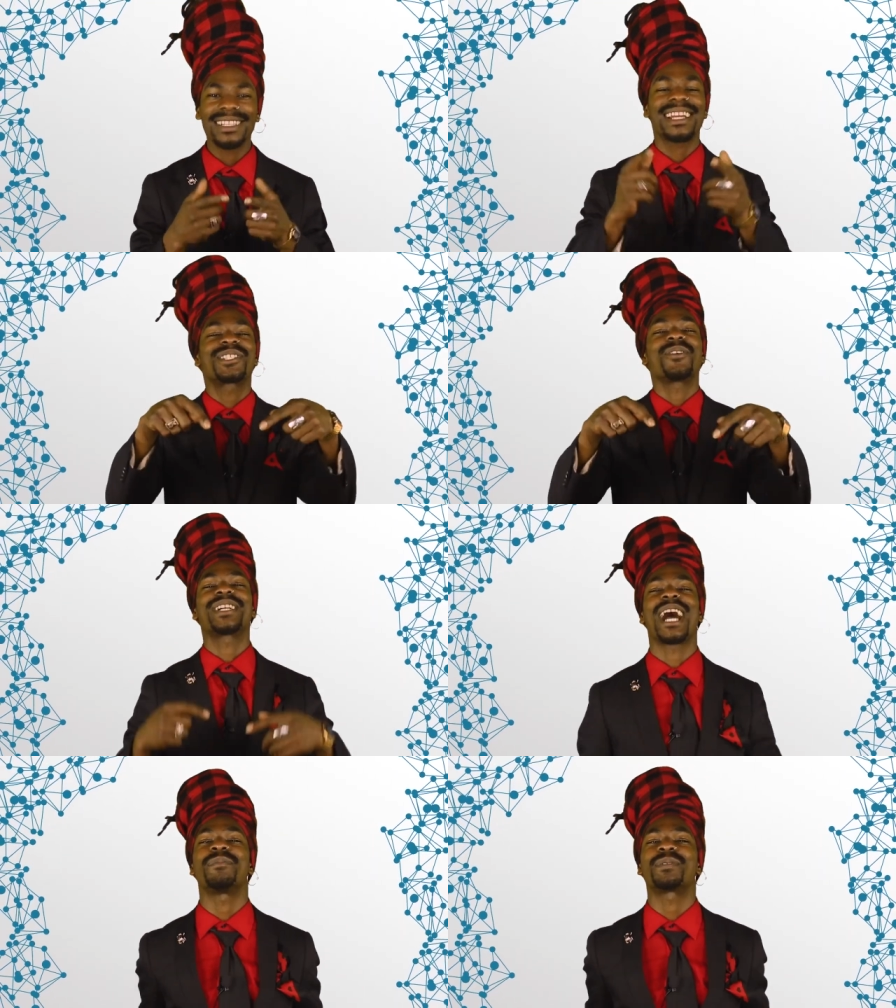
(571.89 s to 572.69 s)
Let us know
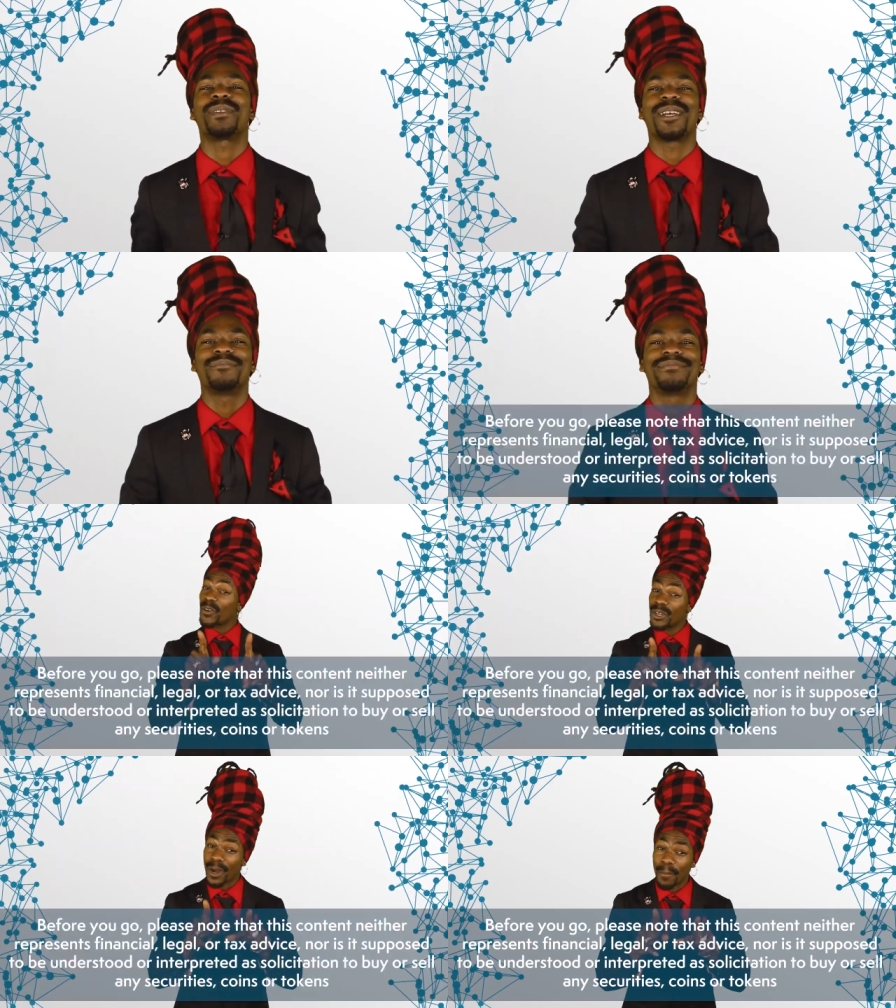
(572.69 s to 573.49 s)
in the comments below.
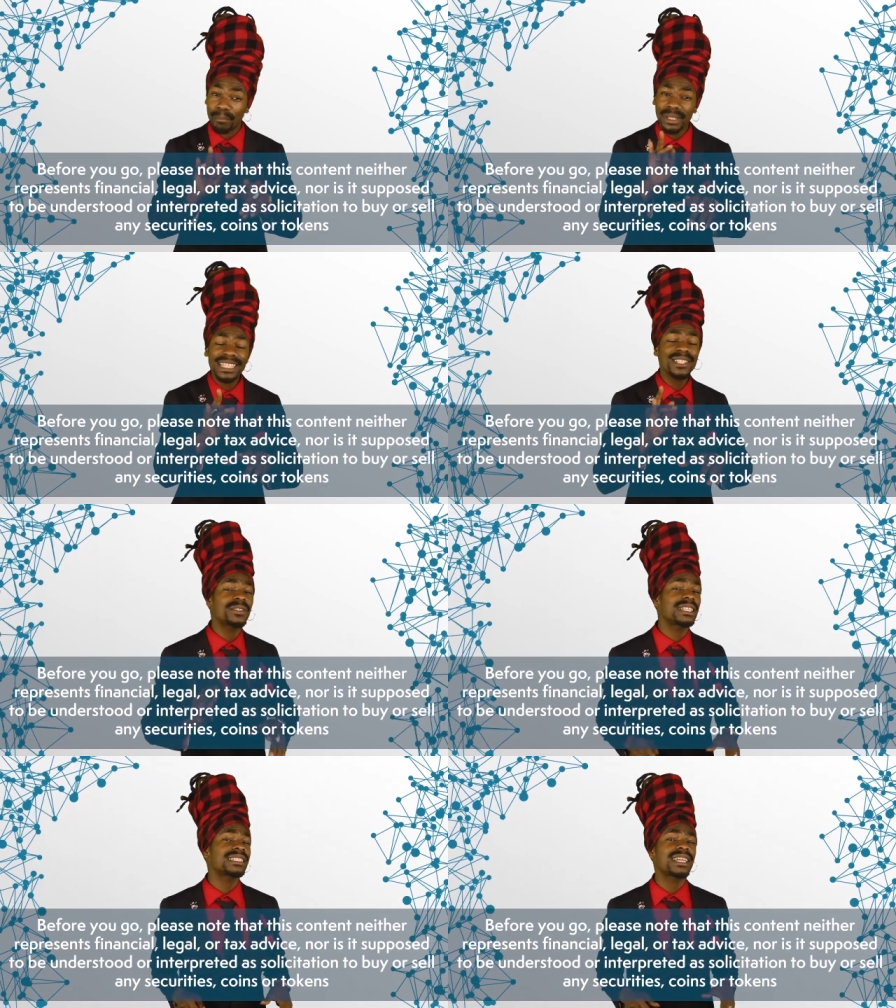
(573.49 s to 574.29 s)
Before you go, please
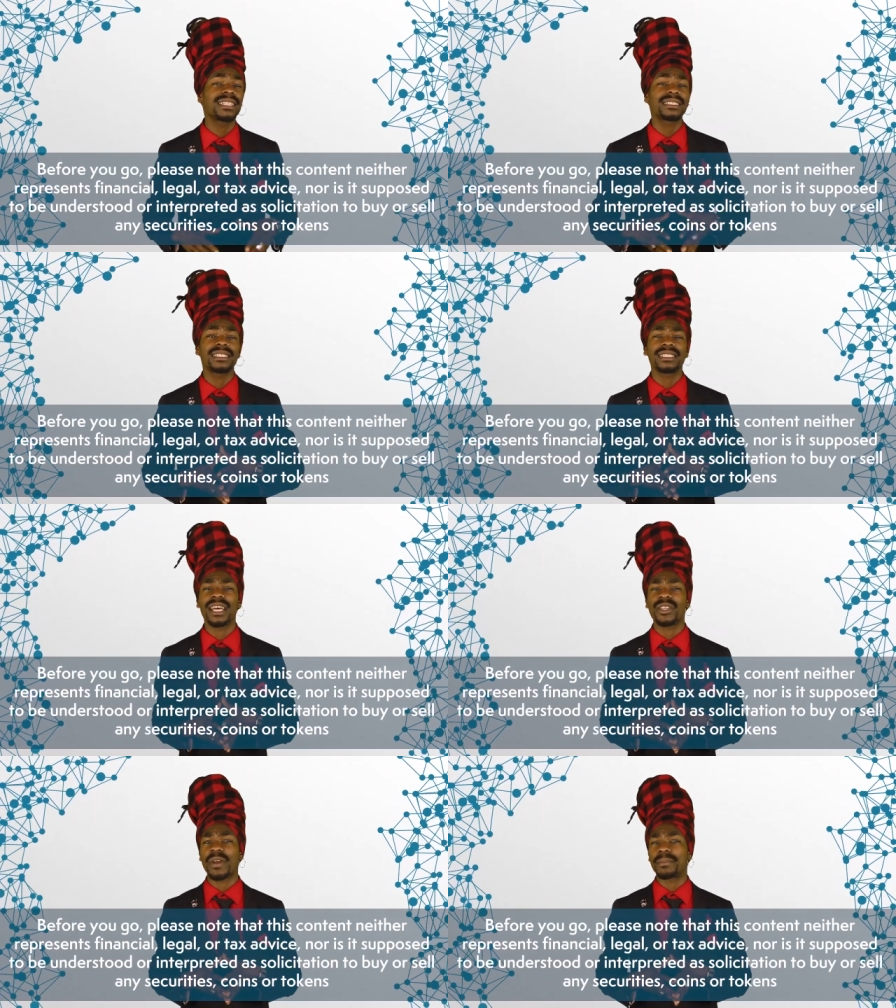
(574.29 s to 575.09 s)
note that this content
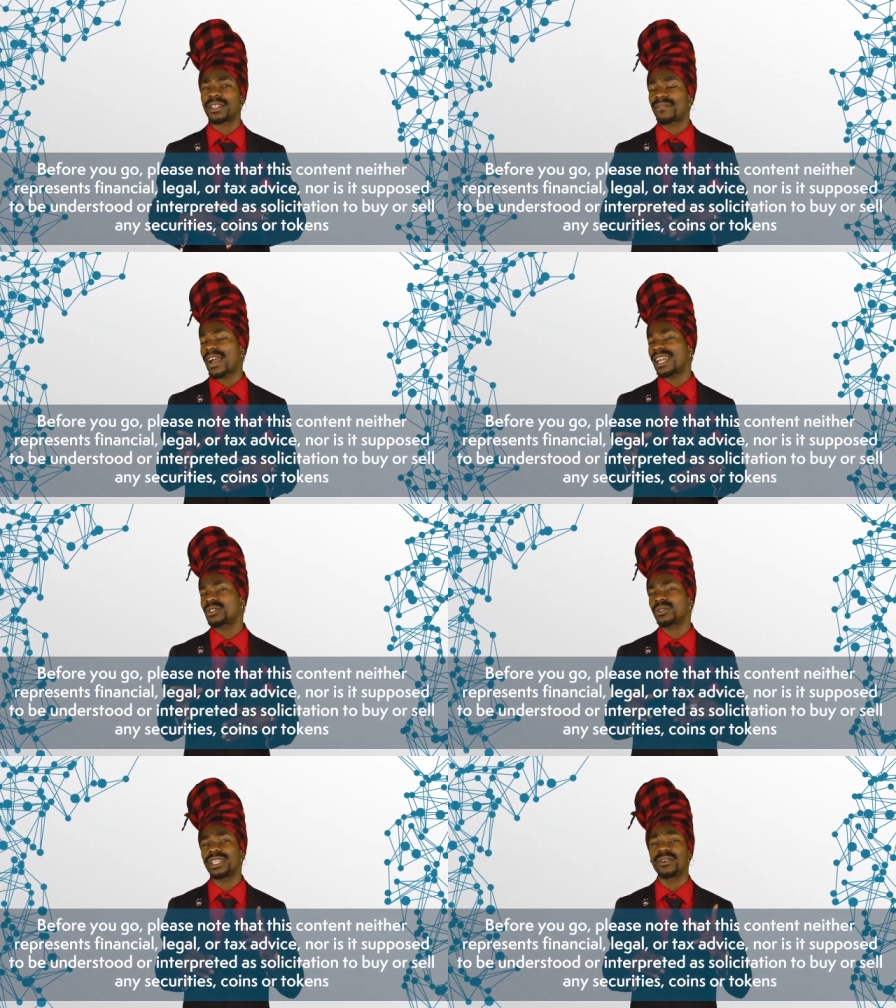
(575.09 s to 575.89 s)
does neither represent
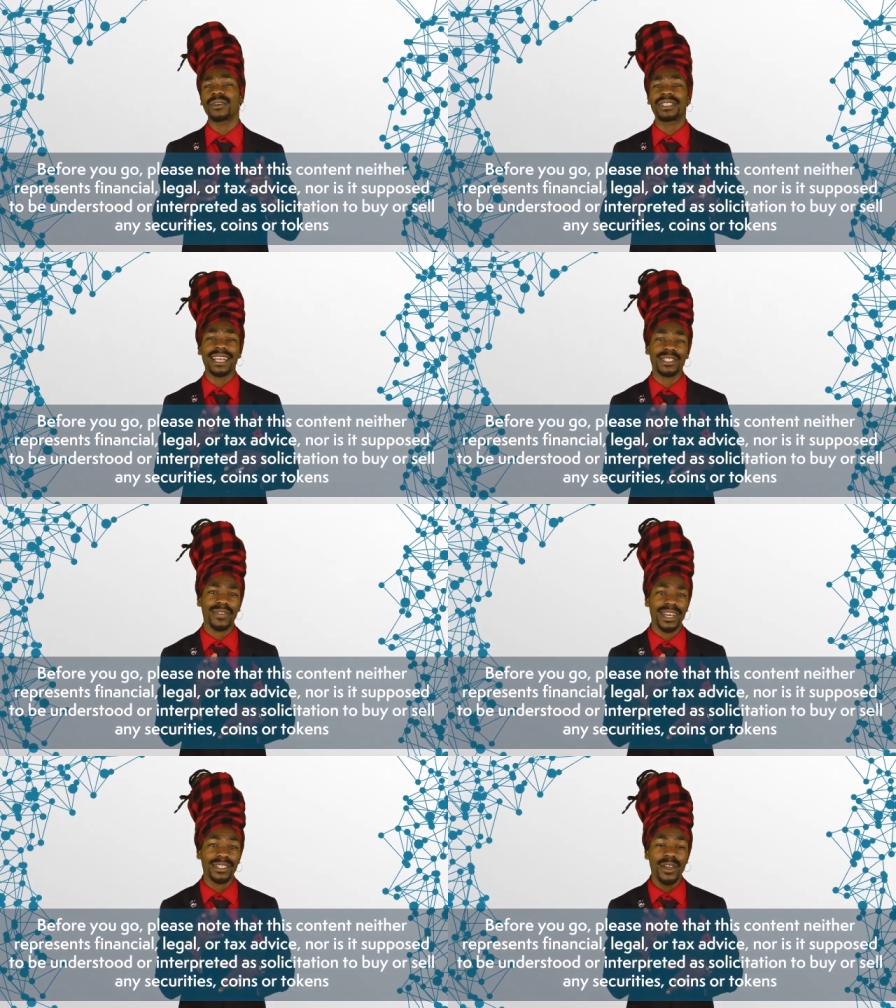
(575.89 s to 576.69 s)
financial, legal, or tax
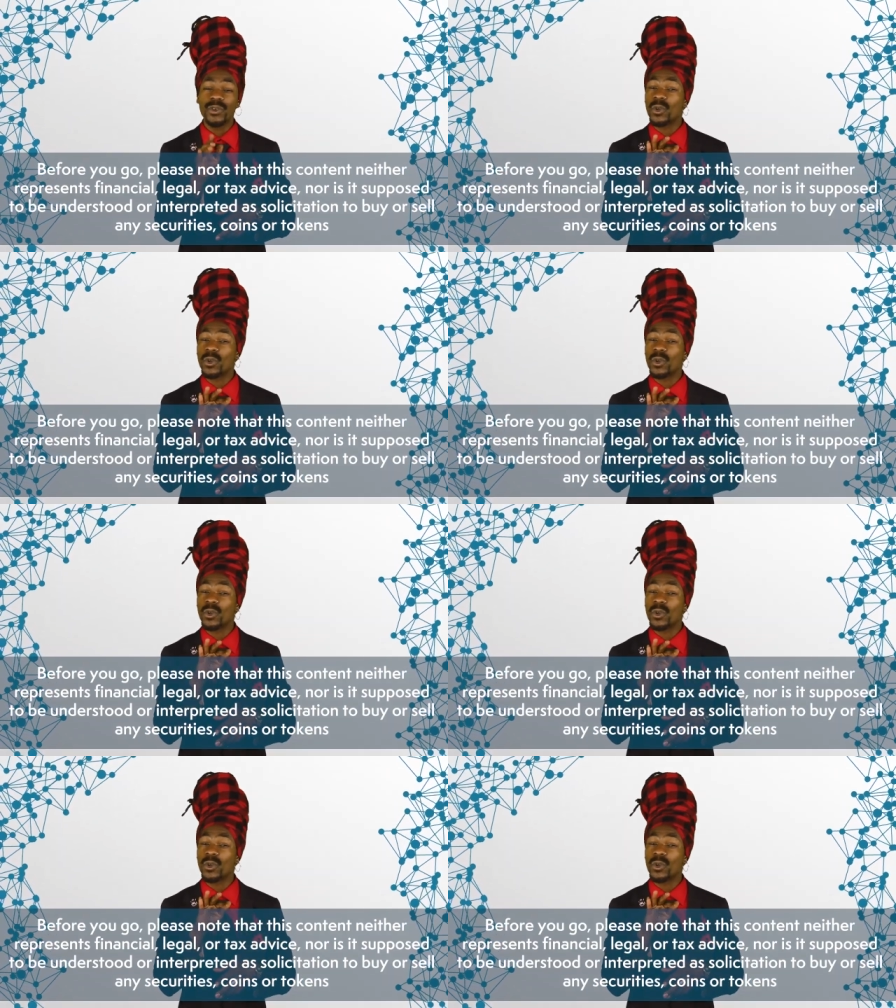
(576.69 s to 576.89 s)
advice,